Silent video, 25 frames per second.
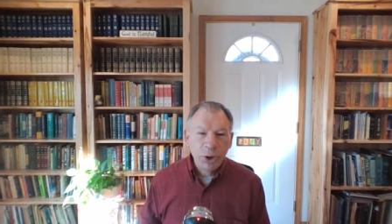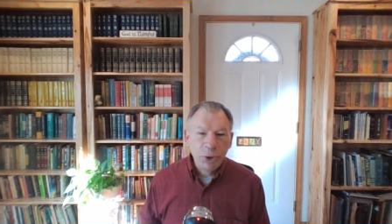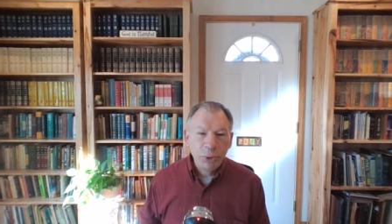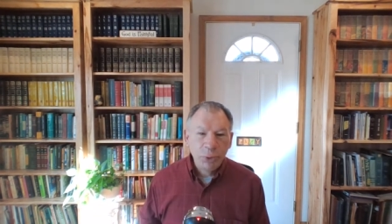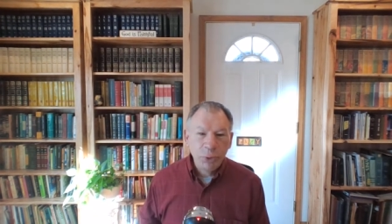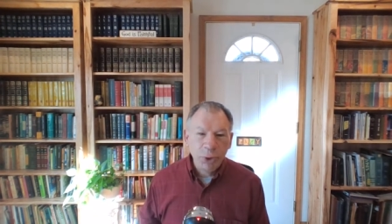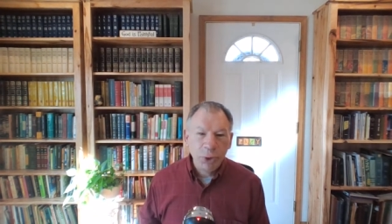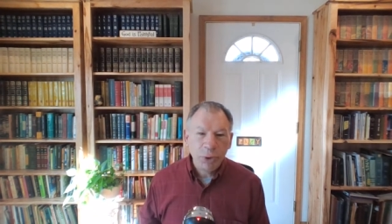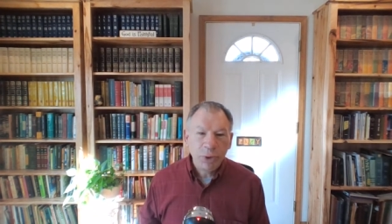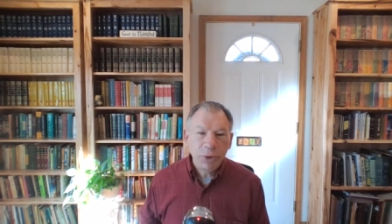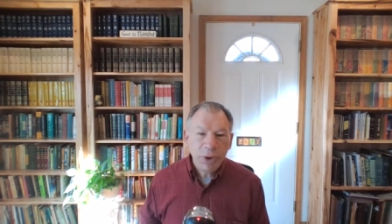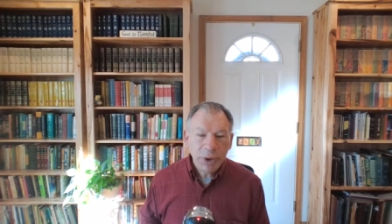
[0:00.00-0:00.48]

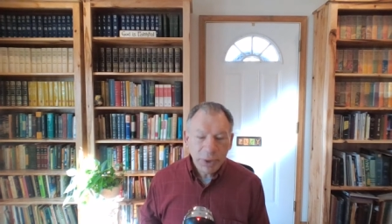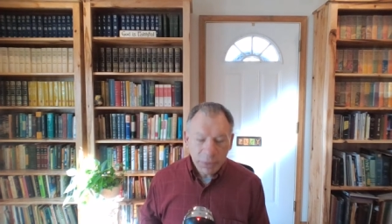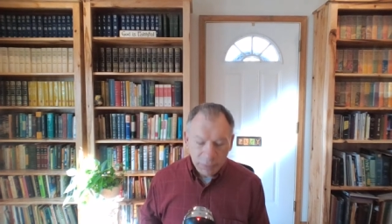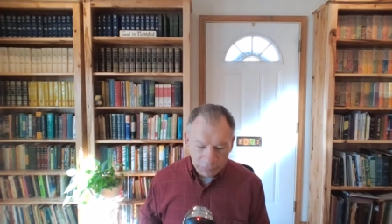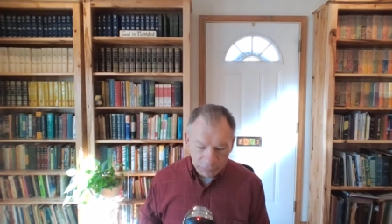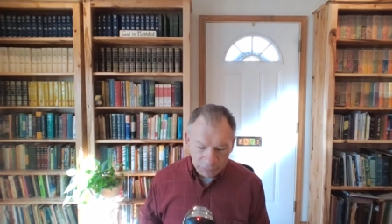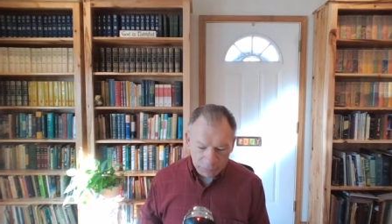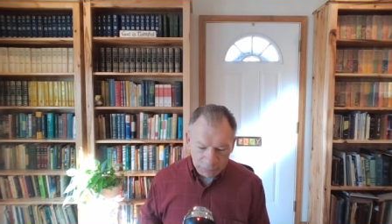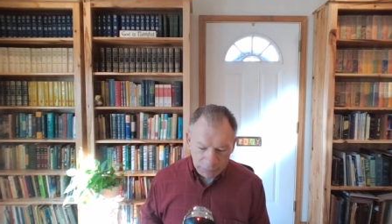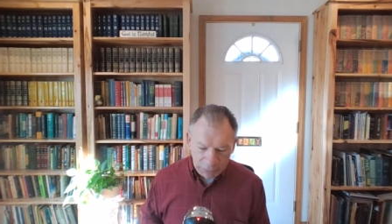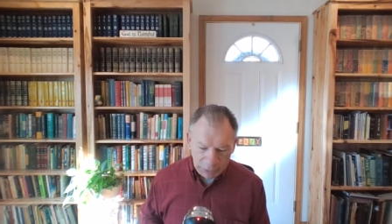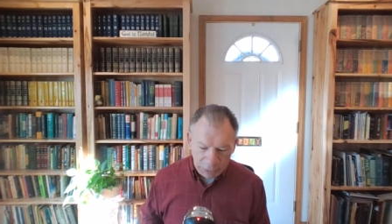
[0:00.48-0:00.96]
We all have
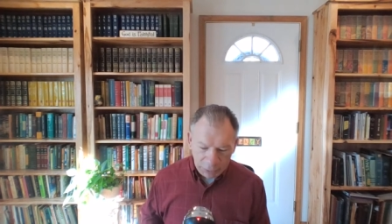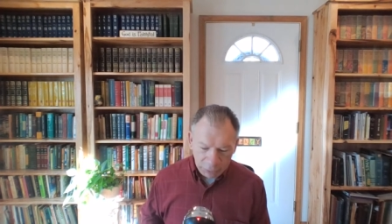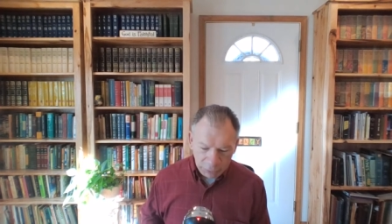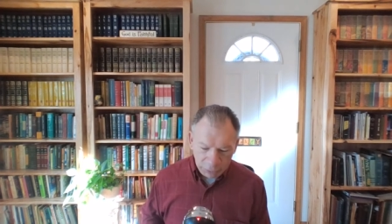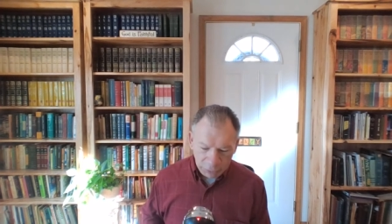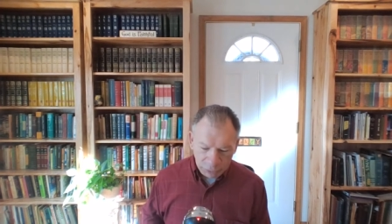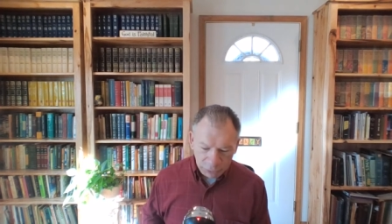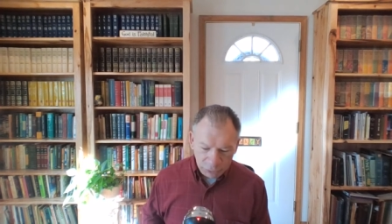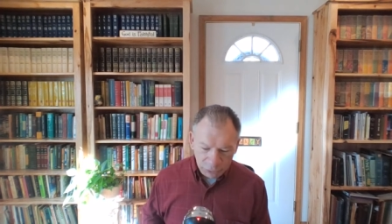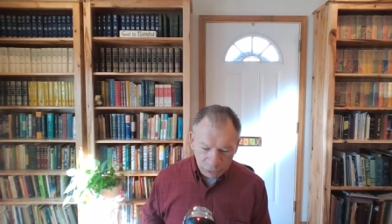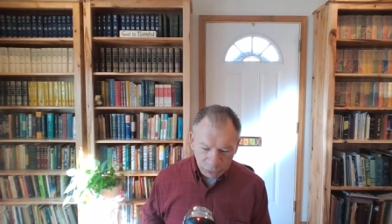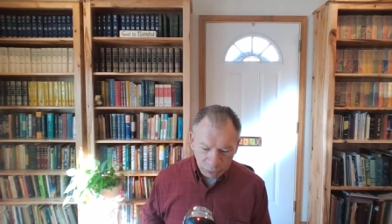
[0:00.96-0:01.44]

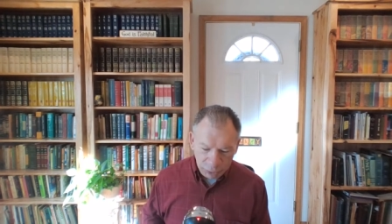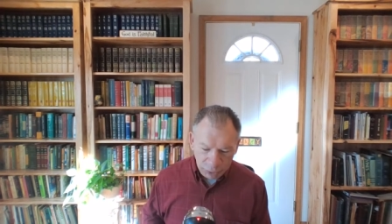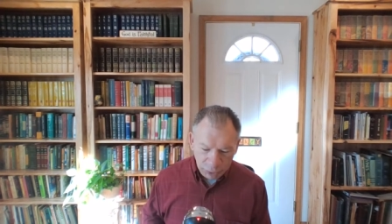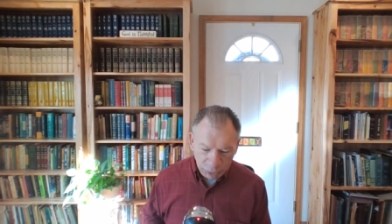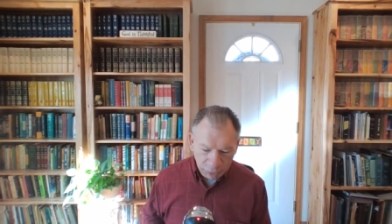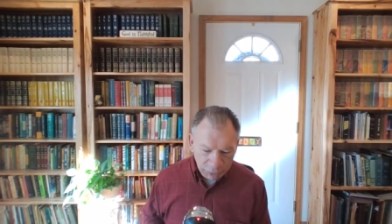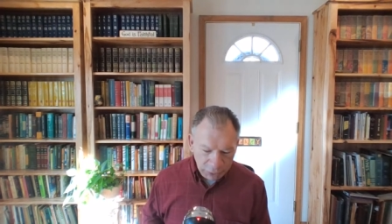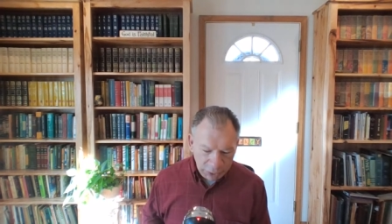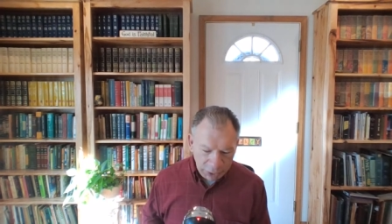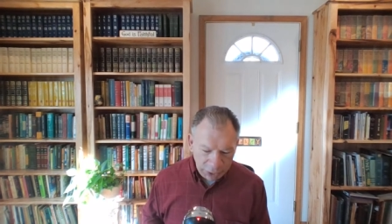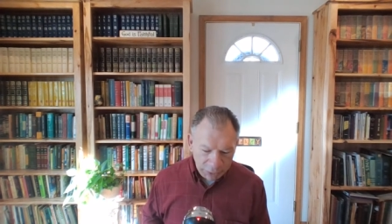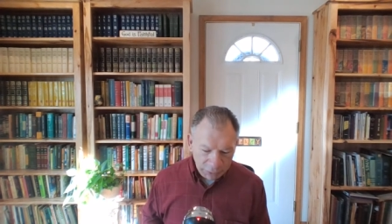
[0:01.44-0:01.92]
failures. We
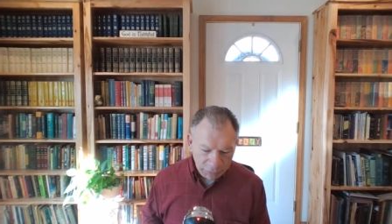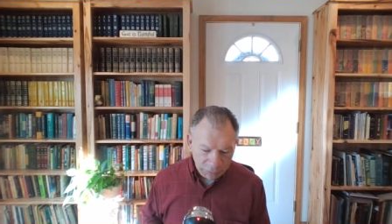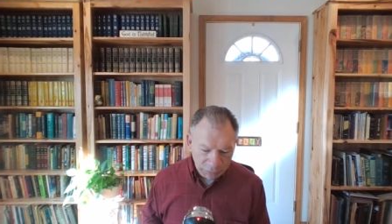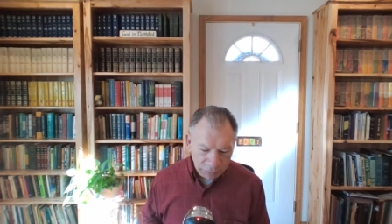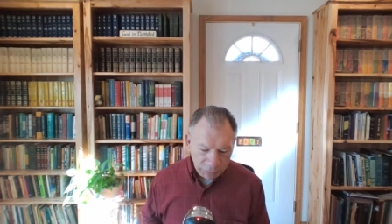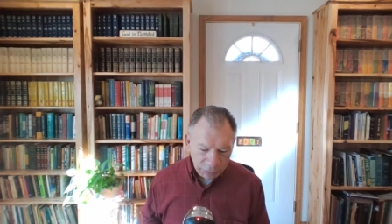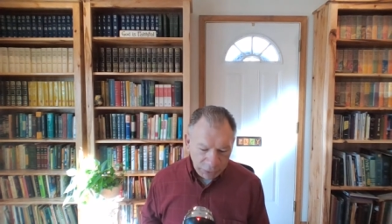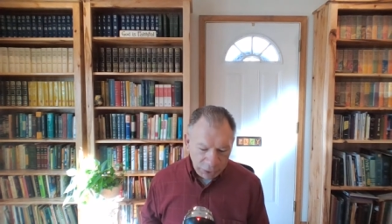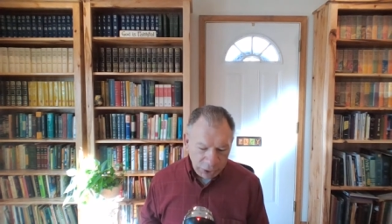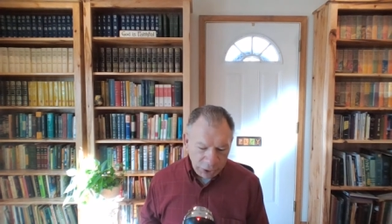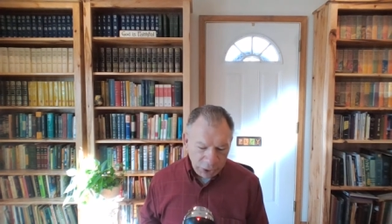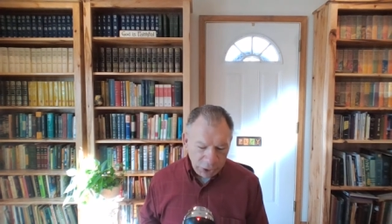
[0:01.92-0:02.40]
all have